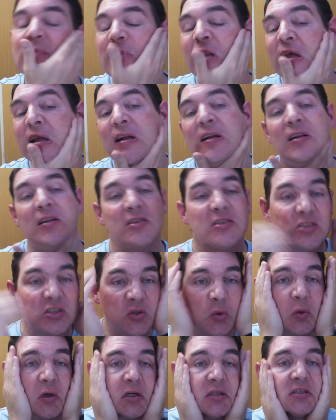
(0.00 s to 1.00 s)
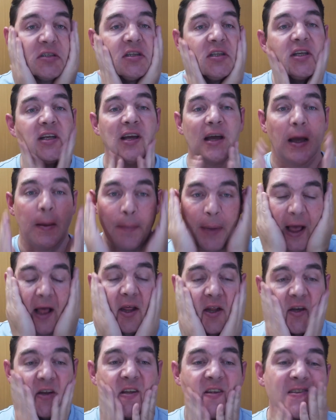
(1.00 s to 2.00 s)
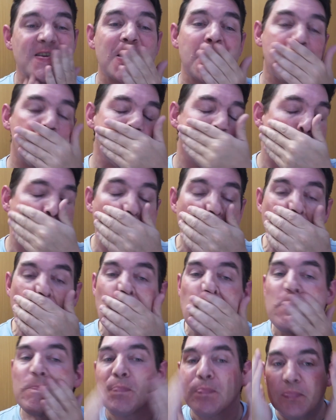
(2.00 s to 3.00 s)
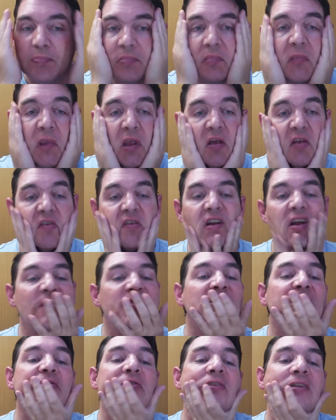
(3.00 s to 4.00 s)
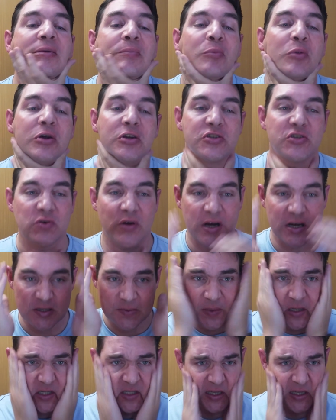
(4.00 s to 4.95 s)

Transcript: little squirts of the Paladin soap is enough to fully moisturize my